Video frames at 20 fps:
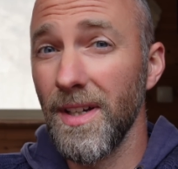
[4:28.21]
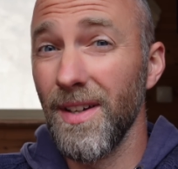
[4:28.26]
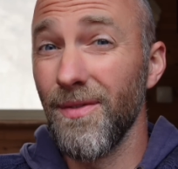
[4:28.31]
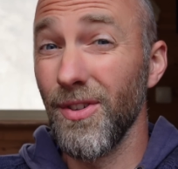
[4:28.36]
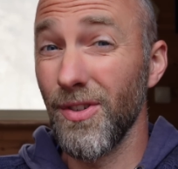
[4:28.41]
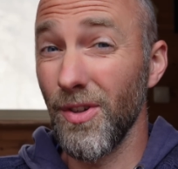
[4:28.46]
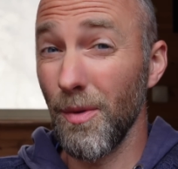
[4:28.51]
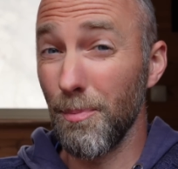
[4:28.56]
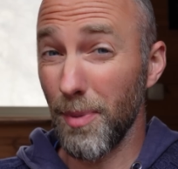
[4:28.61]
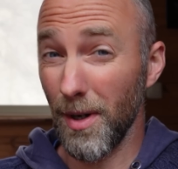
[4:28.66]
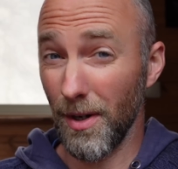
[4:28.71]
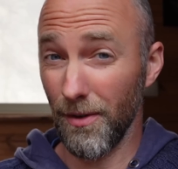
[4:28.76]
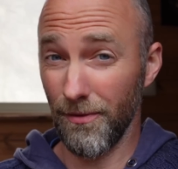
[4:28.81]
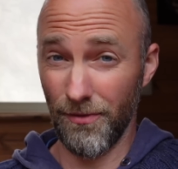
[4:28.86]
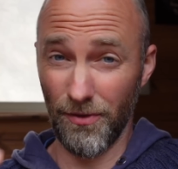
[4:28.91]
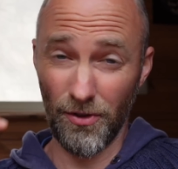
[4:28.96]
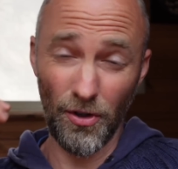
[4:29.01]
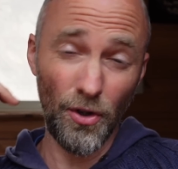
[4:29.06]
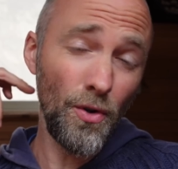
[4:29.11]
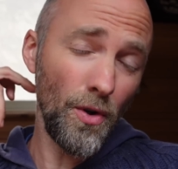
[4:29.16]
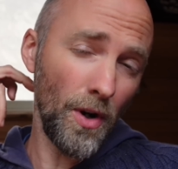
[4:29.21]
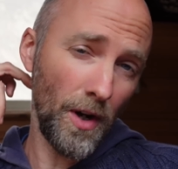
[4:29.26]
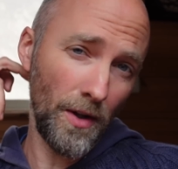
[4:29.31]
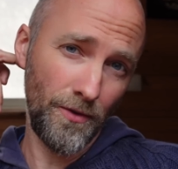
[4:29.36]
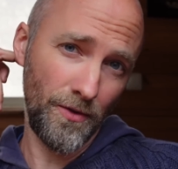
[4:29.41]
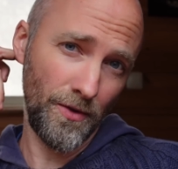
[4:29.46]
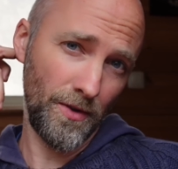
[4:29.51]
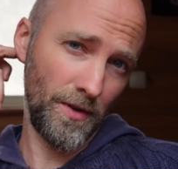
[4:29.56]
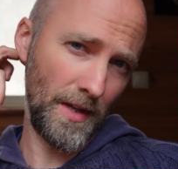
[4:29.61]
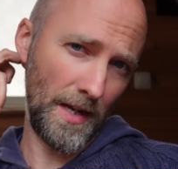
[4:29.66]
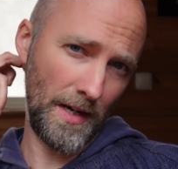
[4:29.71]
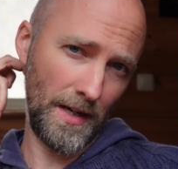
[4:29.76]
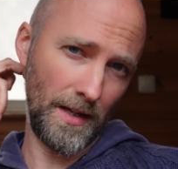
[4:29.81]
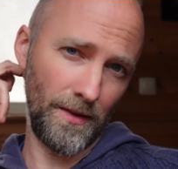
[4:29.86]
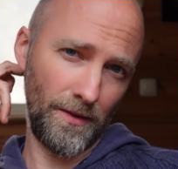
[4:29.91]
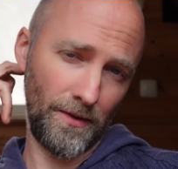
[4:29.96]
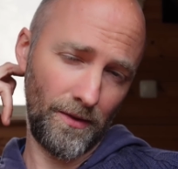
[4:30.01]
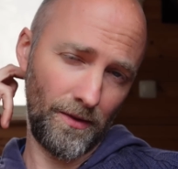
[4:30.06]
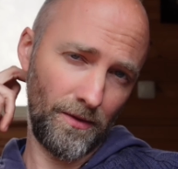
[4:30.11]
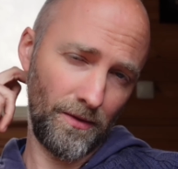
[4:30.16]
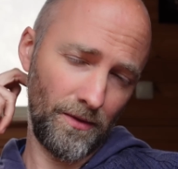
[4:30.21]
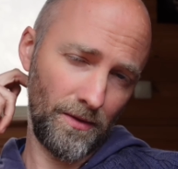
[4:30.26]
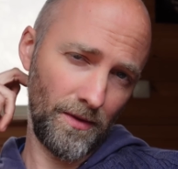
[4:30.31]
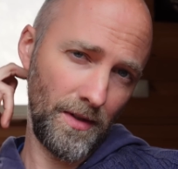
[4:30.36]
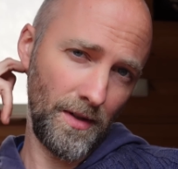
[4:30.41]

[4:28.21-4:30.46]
If it's above 200, then it's,